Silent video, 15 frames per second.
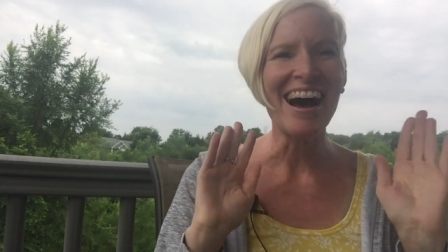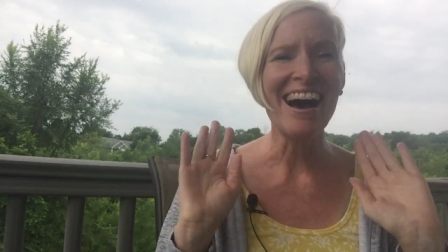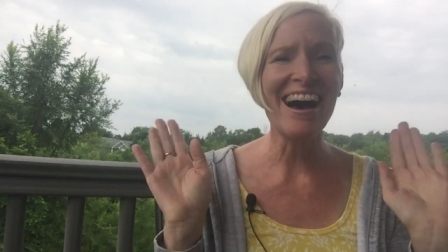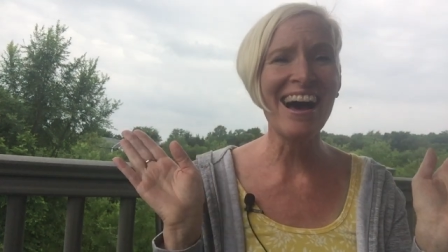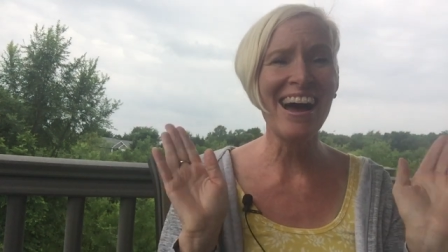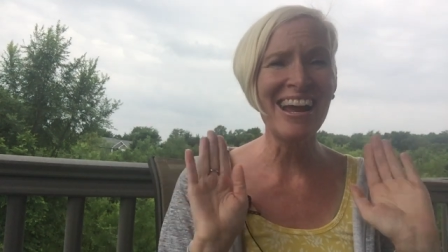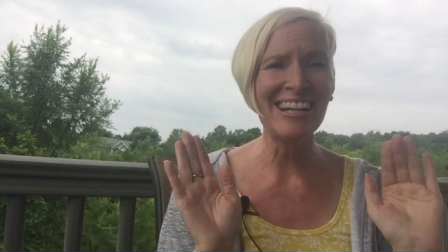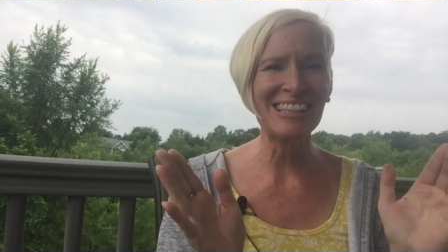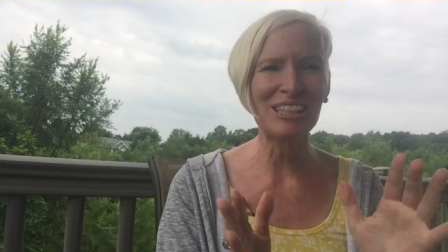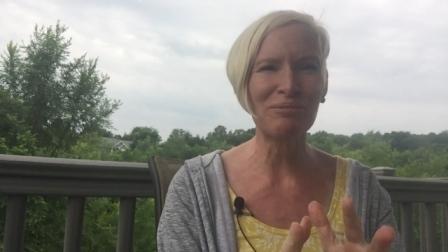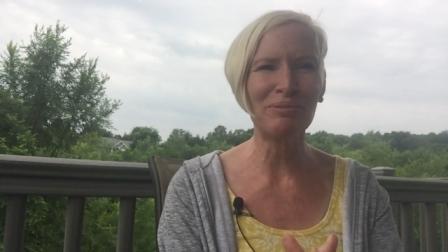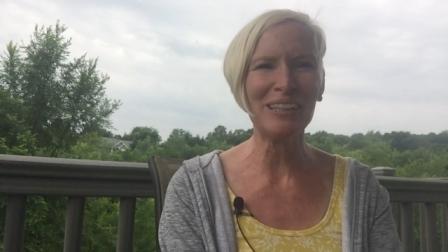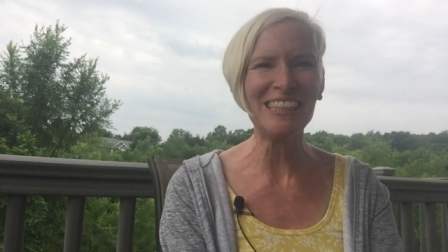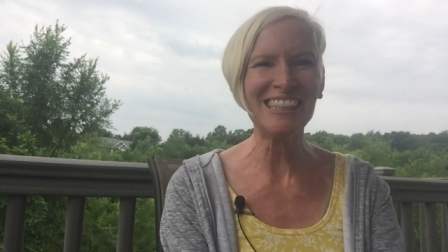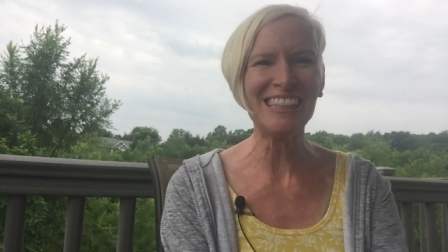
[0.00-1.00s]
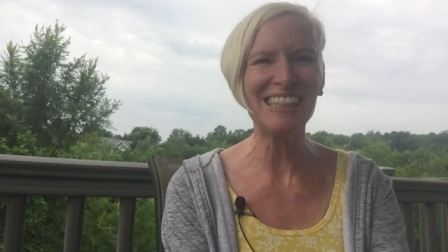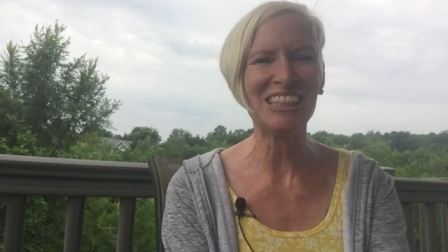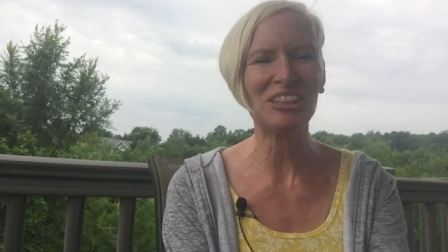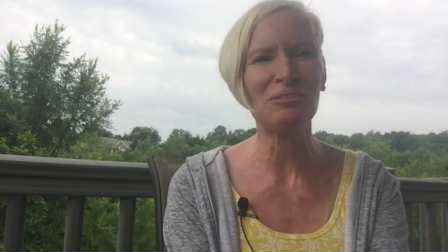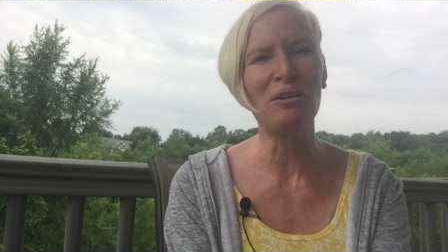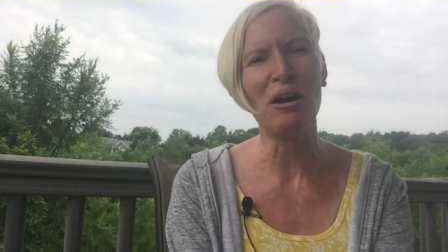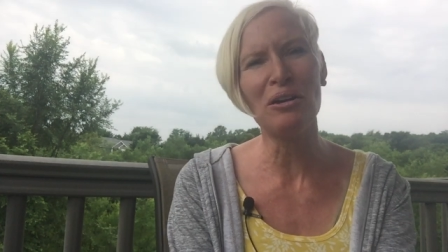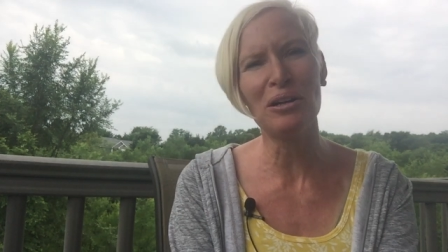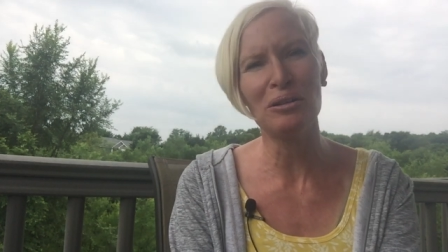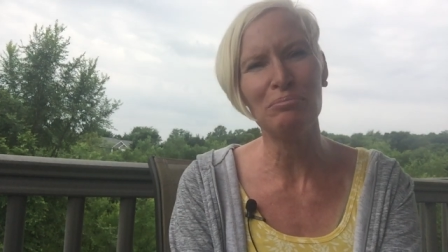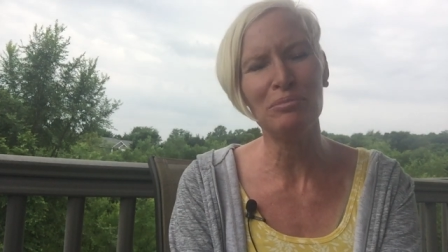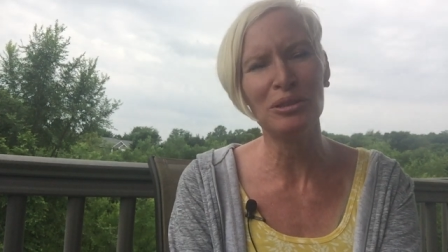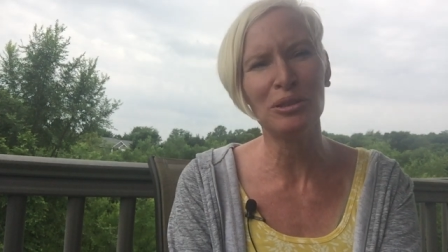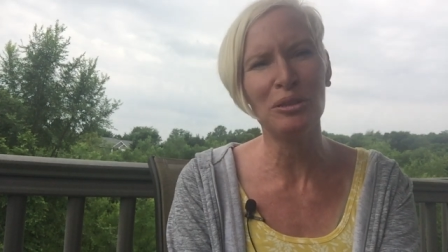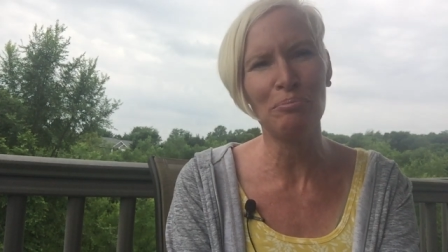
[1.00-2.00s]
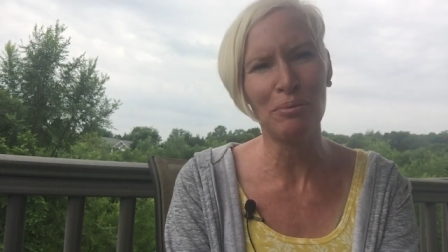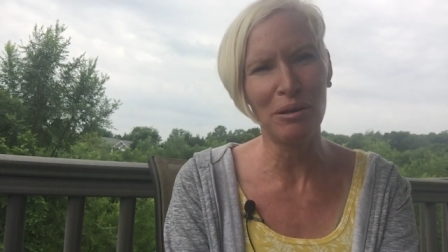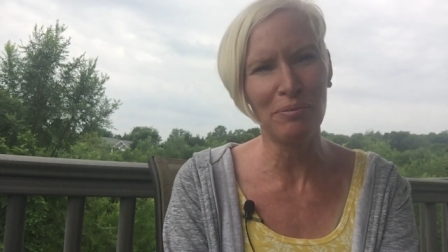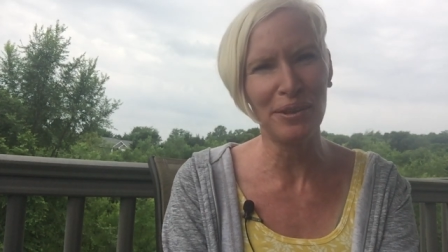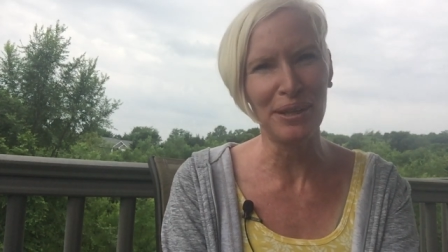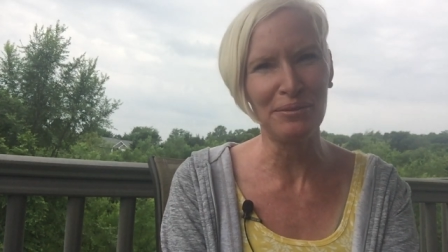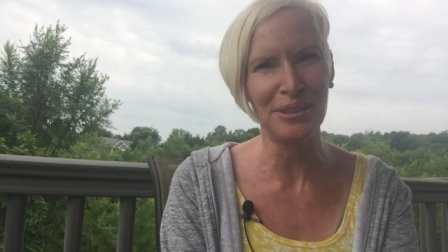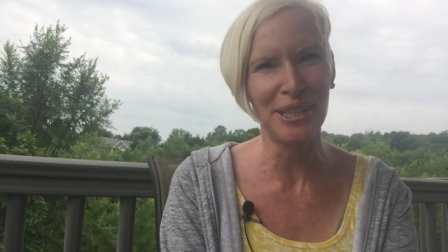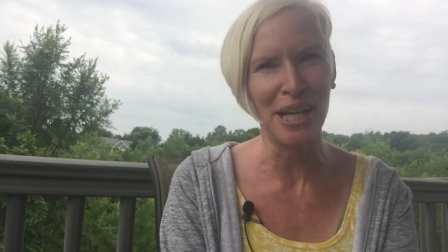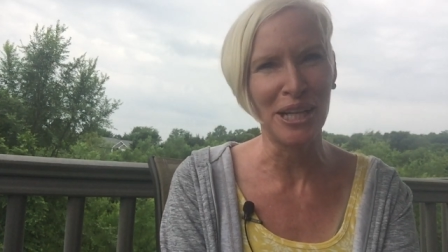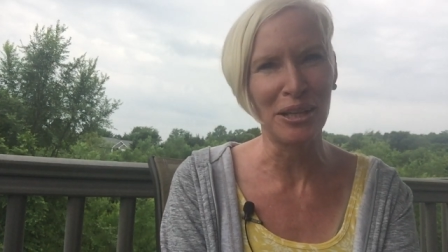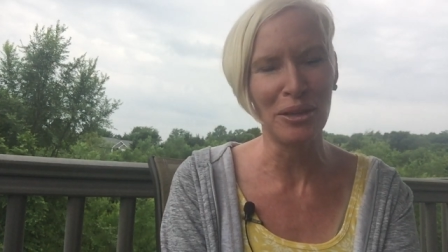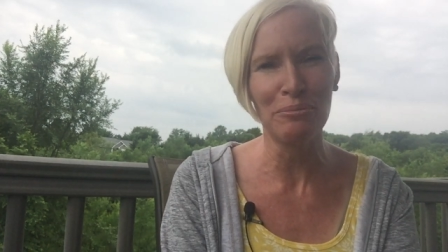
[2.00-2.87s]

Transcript: Hi, it's Bridgette. Welcome to Above Life Channel.